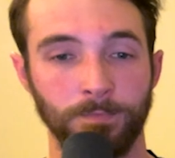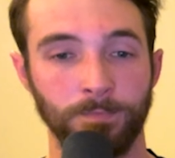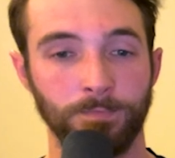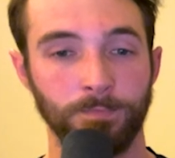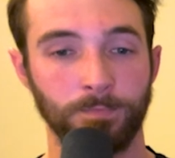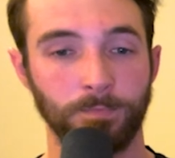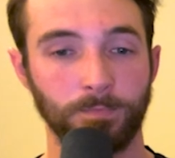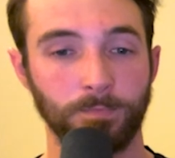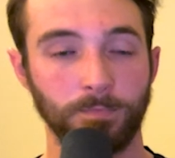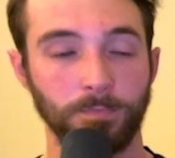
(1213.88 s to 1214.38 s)

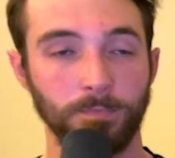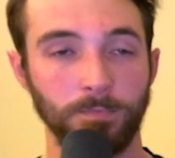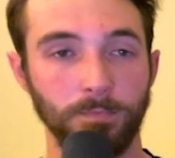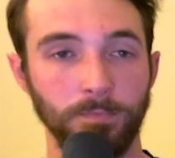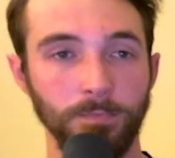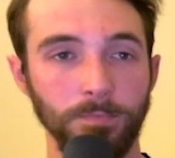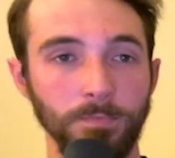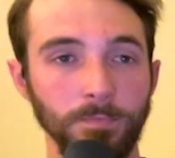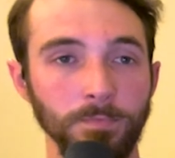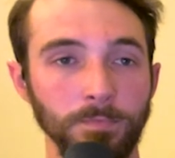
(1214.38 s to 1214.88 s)

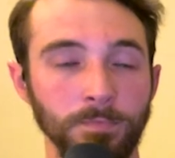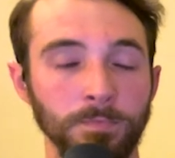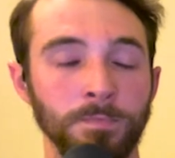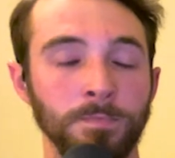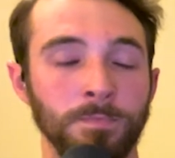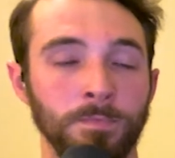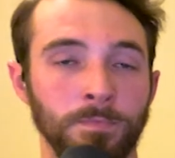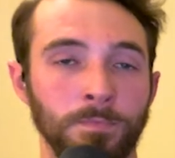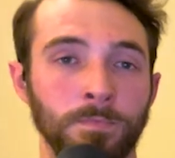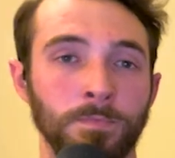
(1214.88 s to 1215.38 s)

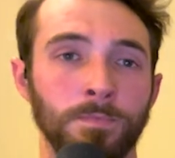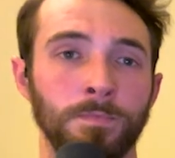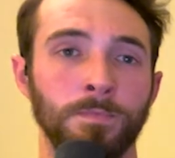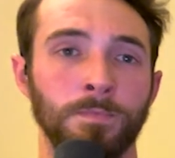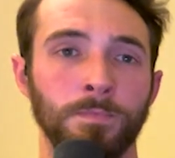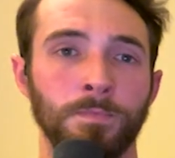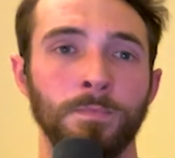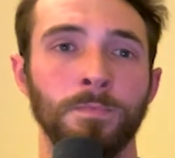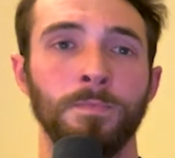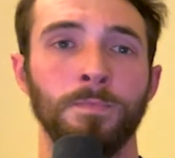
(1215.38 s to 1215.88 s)

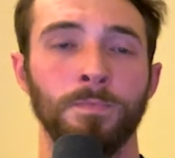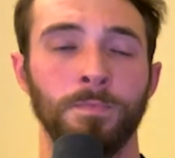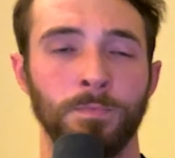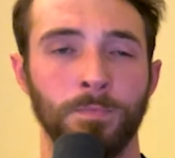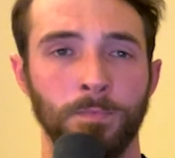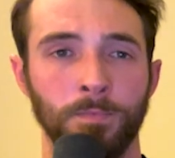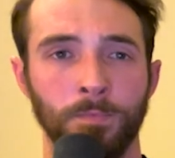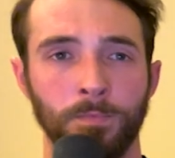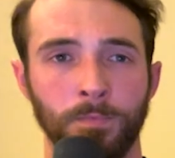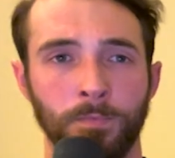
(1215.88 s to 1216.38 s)

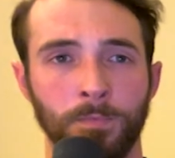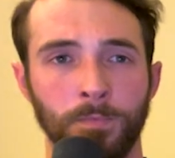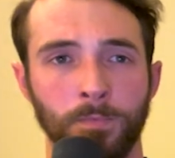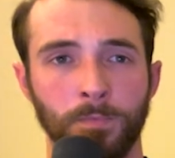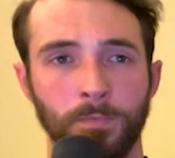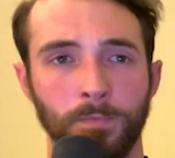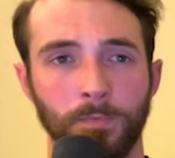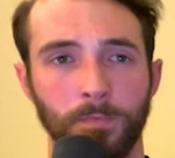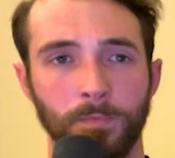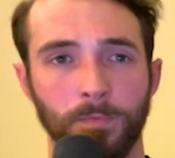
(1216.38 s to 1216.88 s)

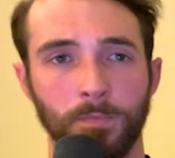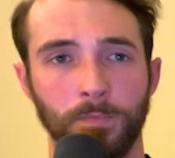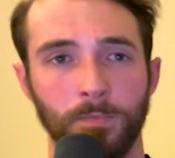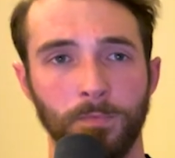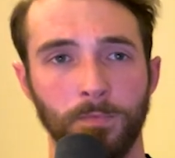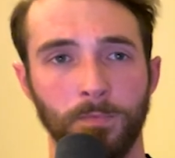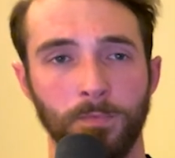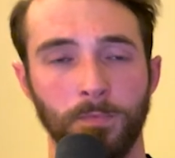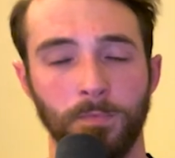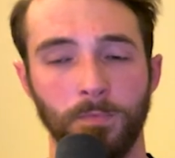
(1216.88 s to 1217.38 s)

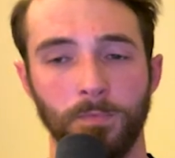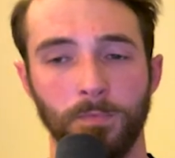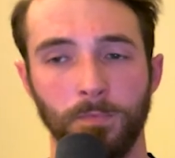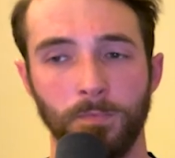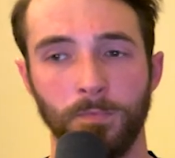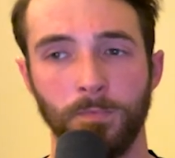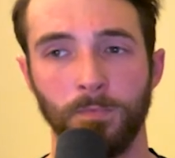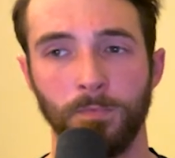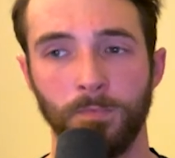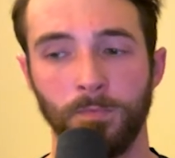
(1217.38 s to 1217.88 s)

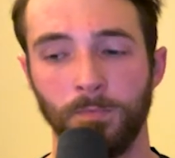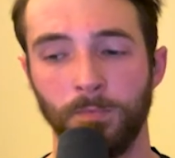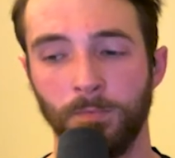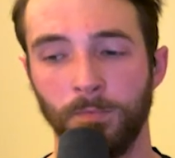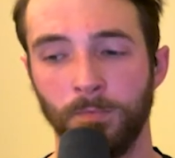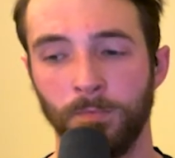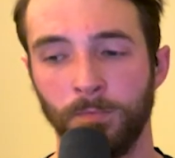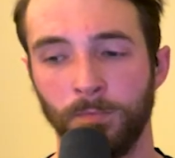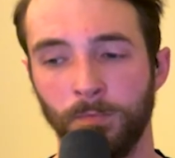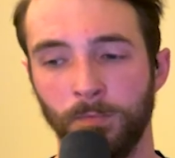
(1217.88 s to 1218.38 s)

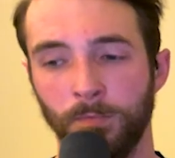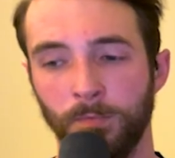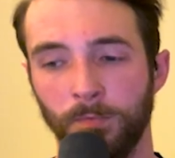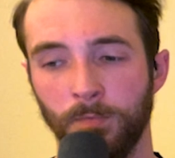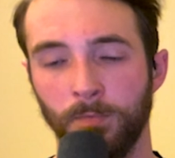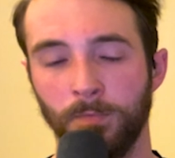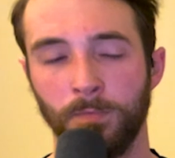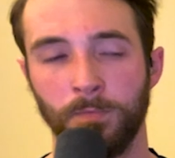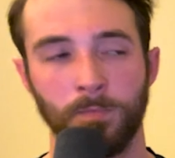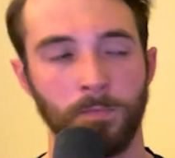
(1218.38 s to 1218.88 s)

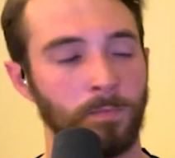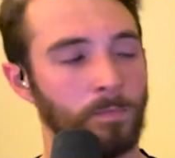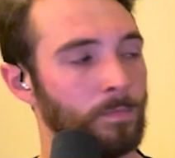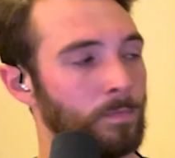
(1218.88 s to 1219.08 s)
This person isn't speaking.